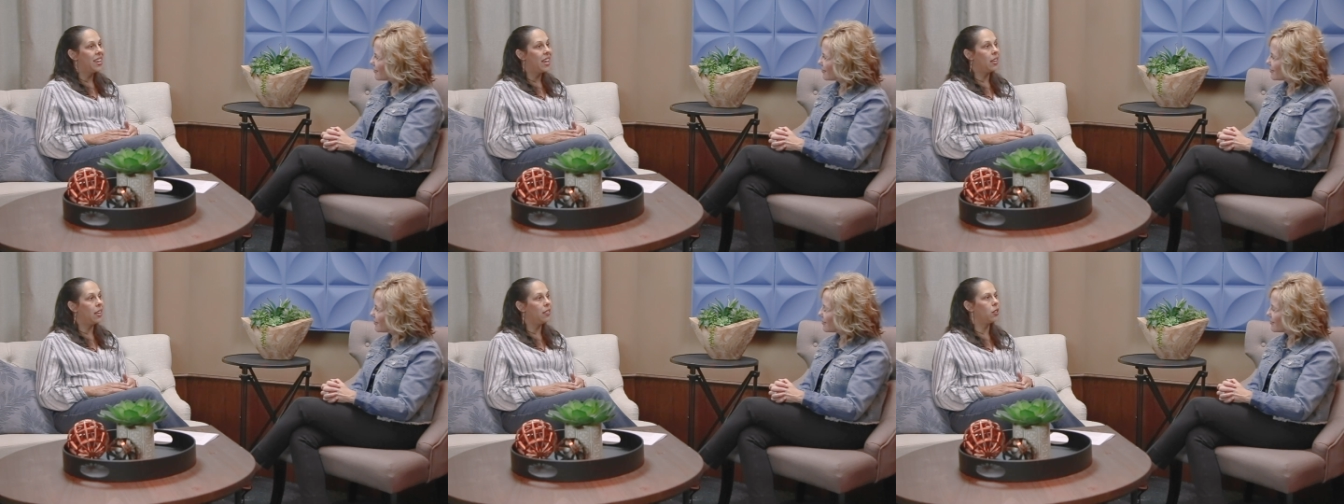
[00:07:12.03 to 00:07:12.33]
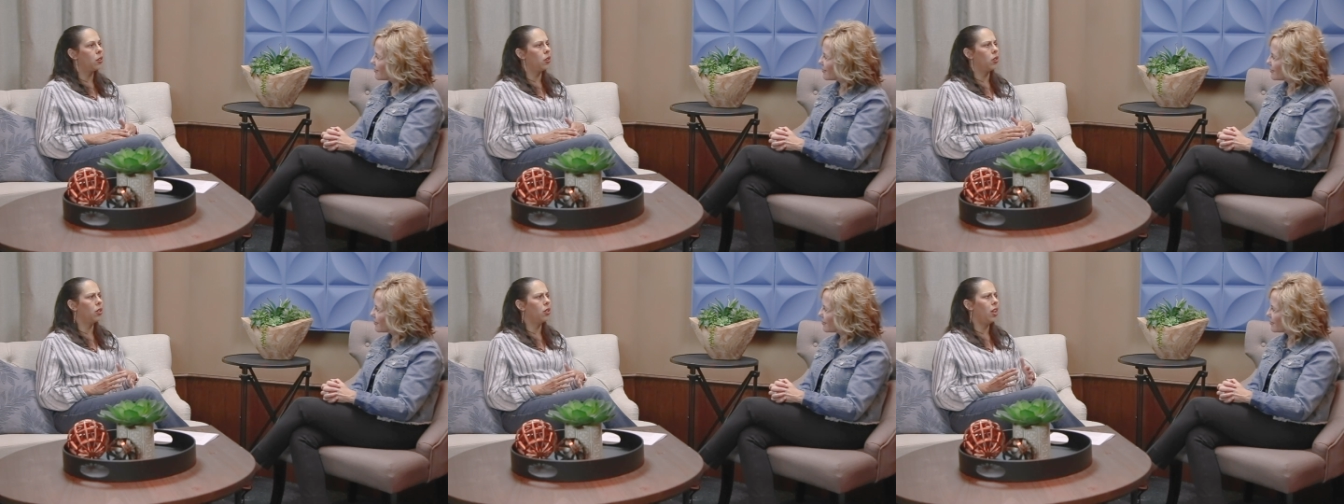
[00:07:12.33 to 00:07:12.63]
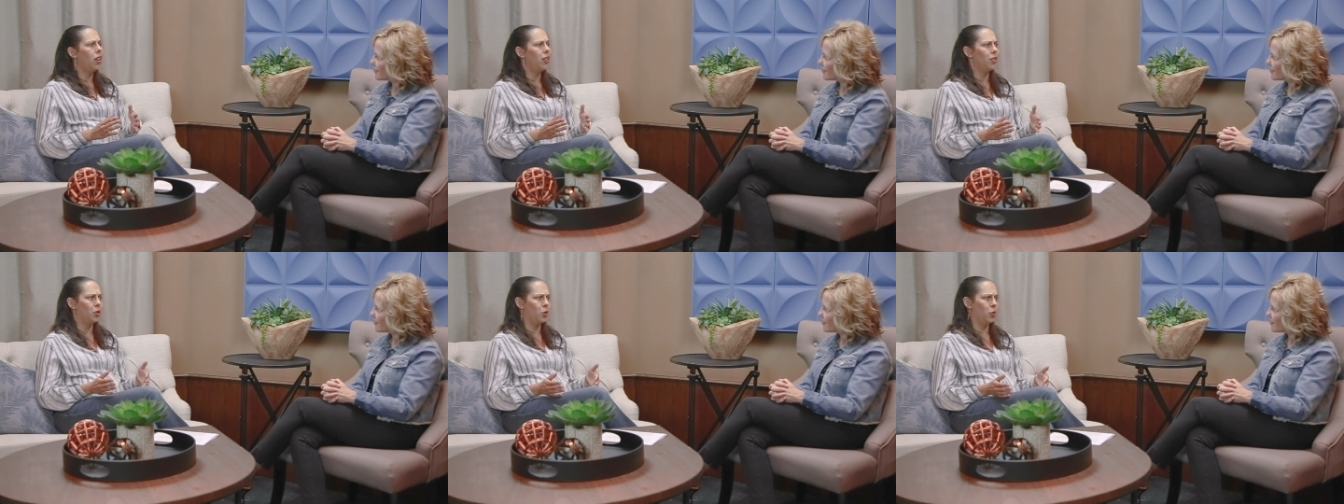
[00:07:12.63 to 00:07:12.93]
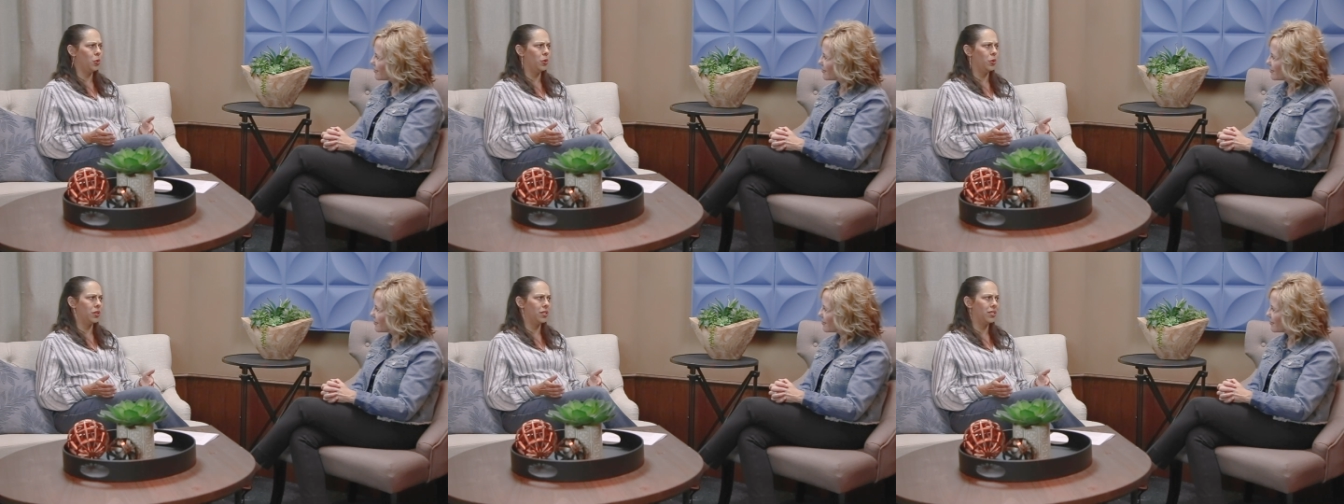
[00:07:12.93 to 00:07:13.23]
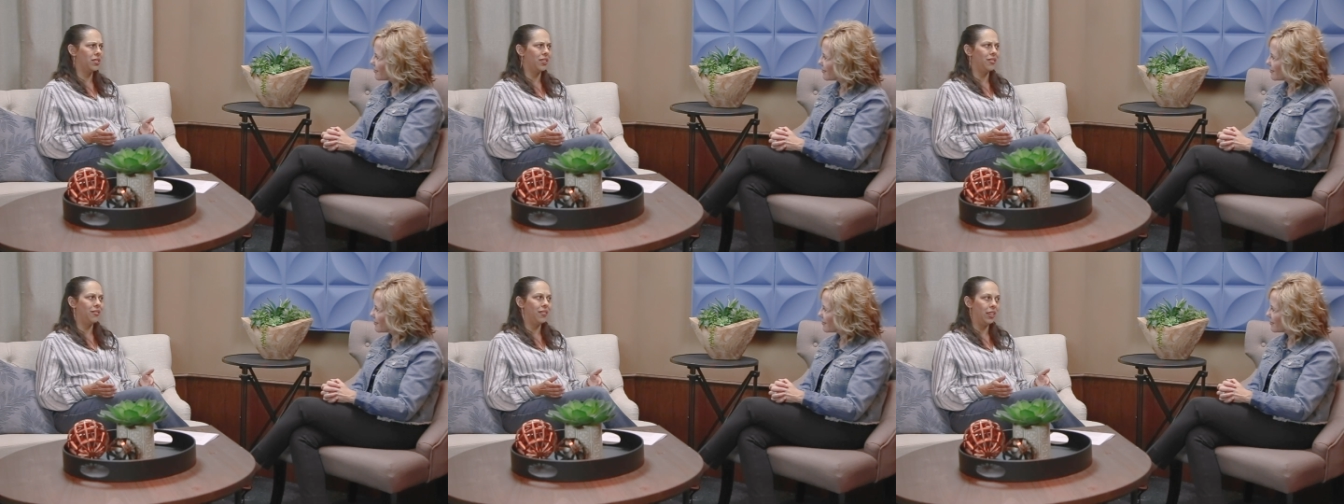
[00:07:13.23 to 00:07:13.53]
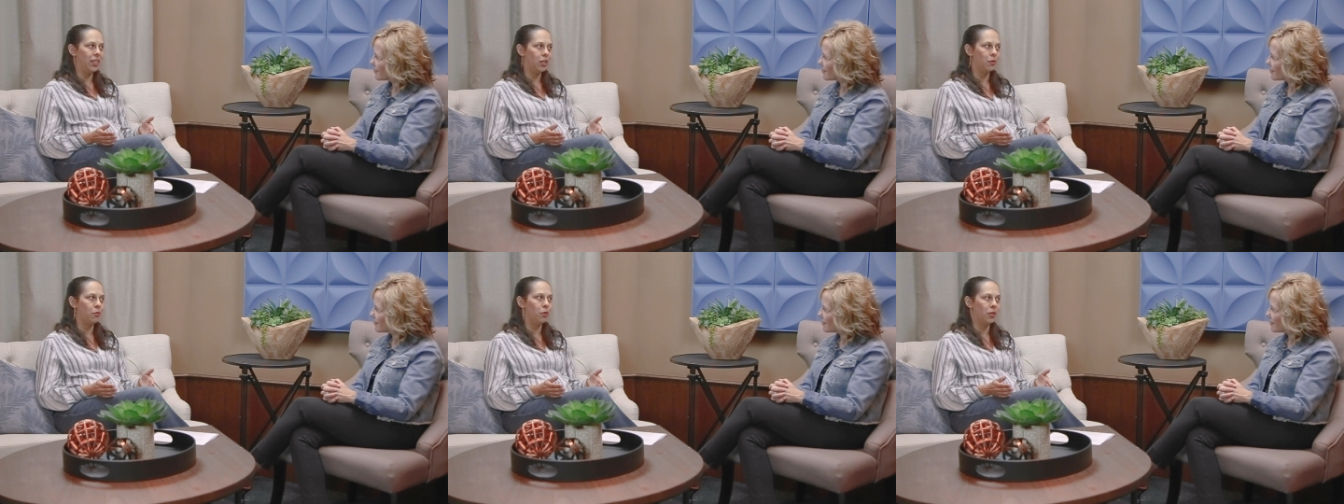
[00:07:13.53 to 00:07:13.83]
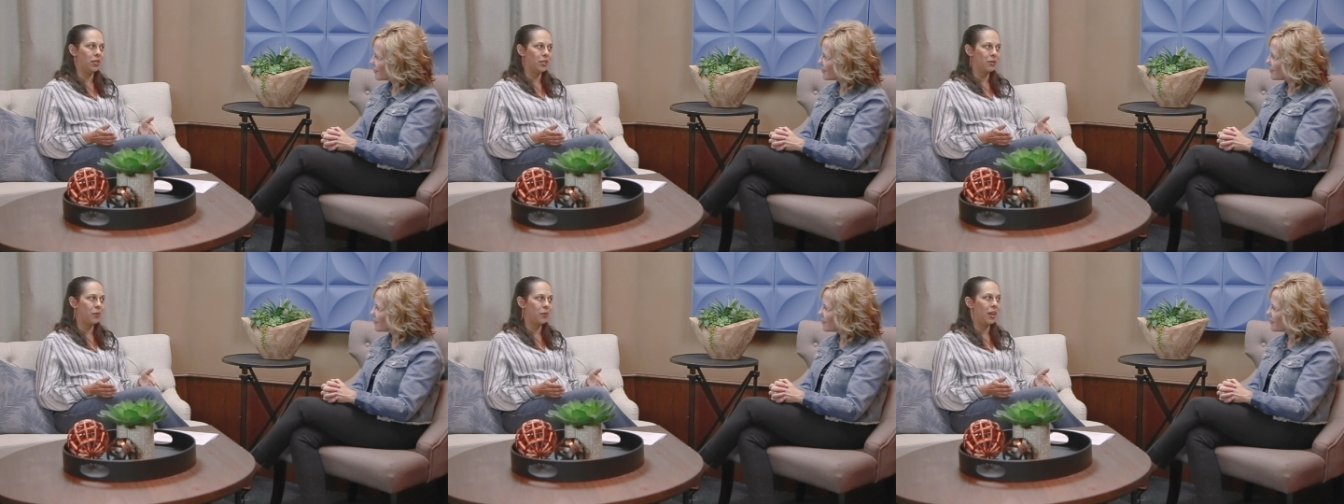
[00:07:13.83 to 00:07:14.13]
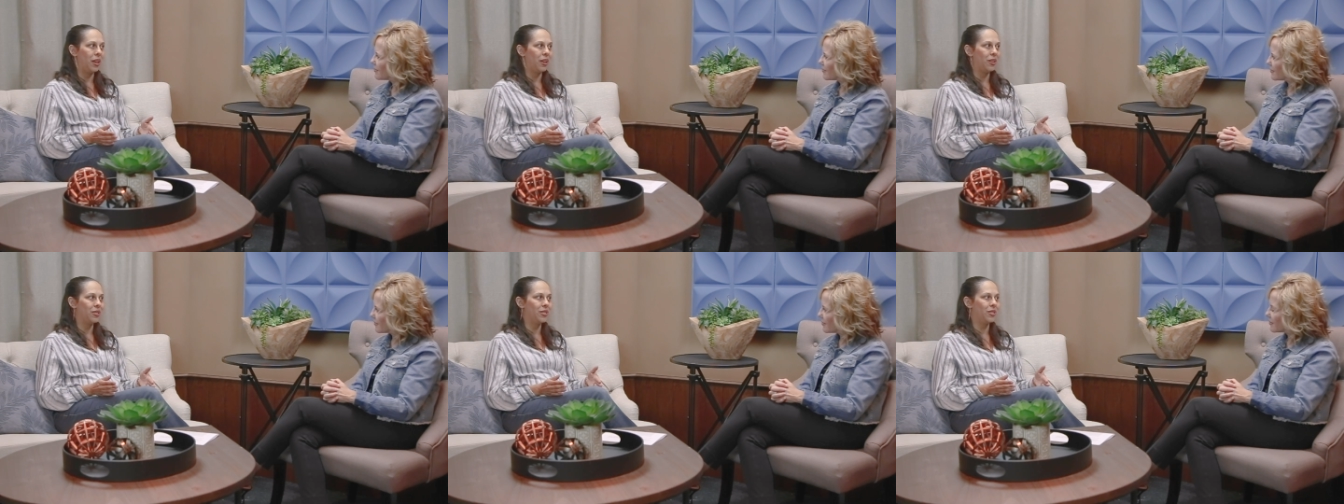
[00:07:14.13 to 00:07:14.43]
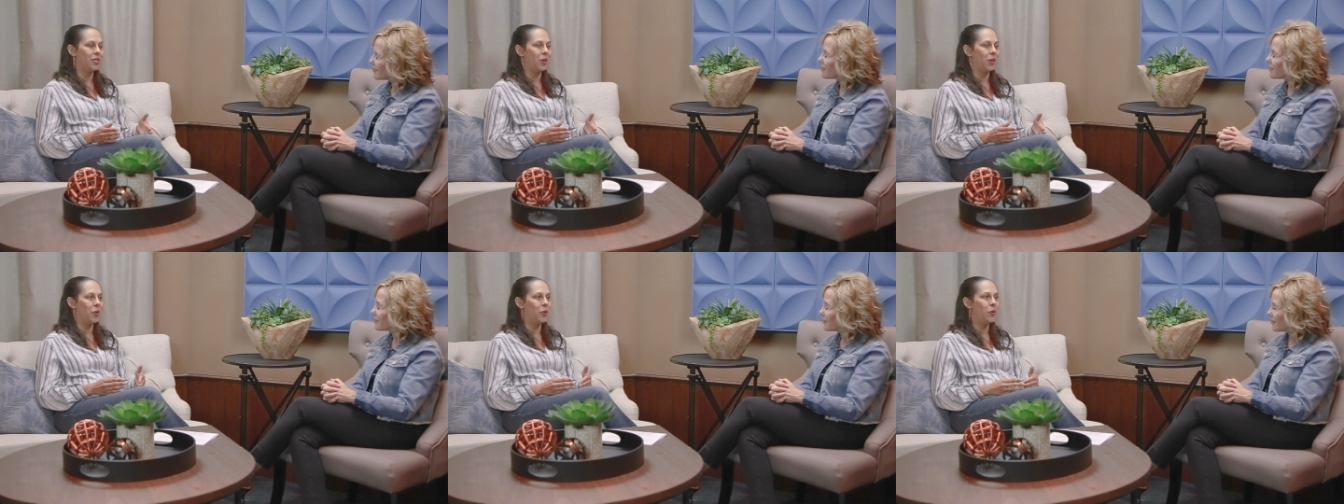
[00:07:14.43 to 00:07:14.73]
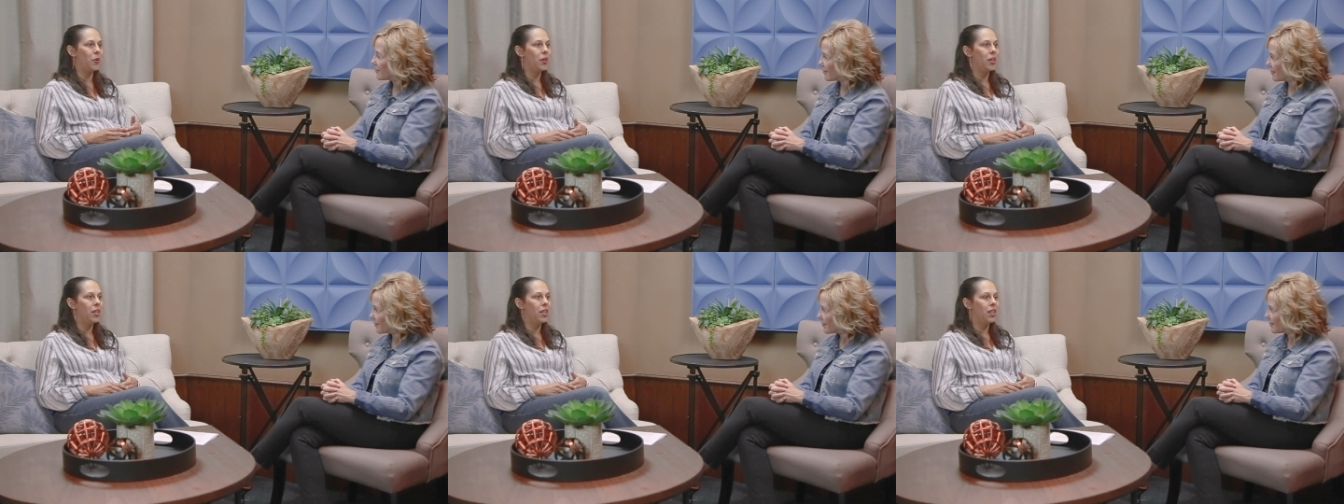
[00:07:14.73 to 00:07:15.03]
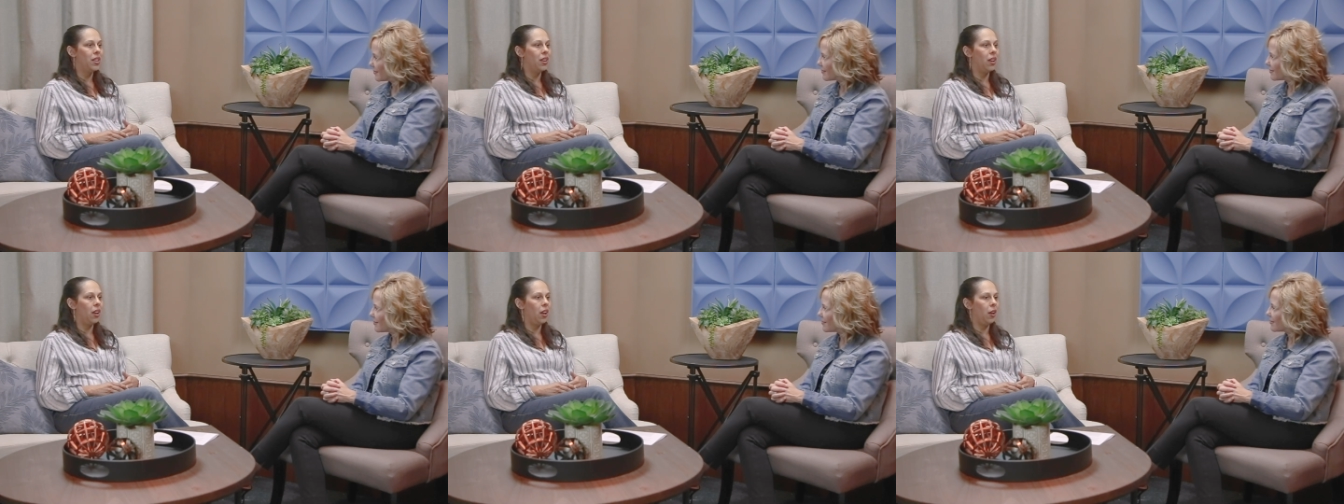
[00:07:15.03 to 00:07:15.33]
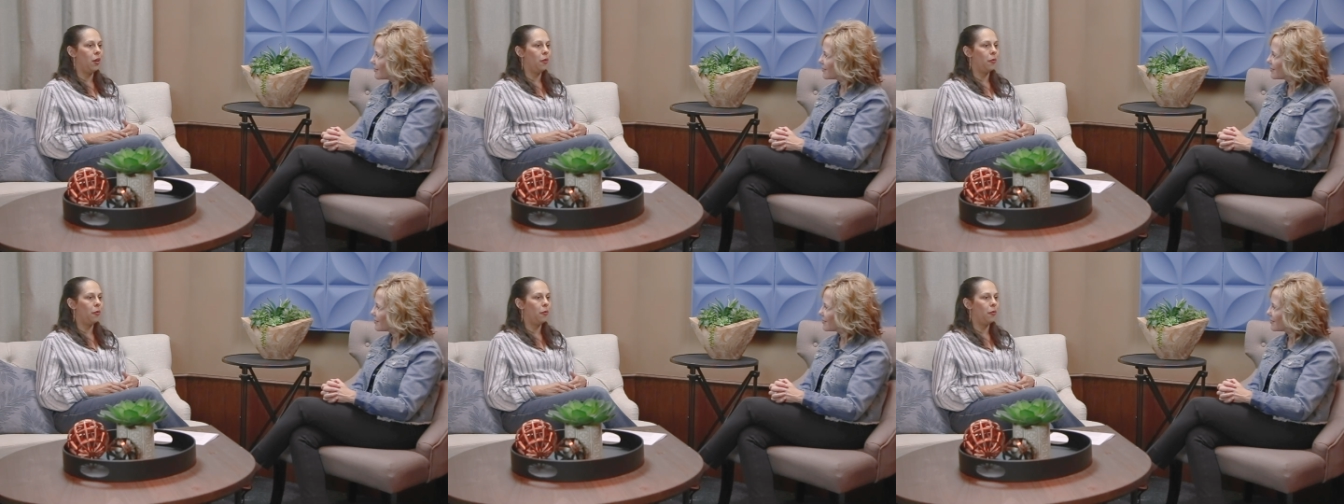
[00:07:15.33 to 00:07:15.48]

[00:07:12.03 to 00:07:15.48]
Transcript: And there are a lot of tools available as well. So, mm-hmm.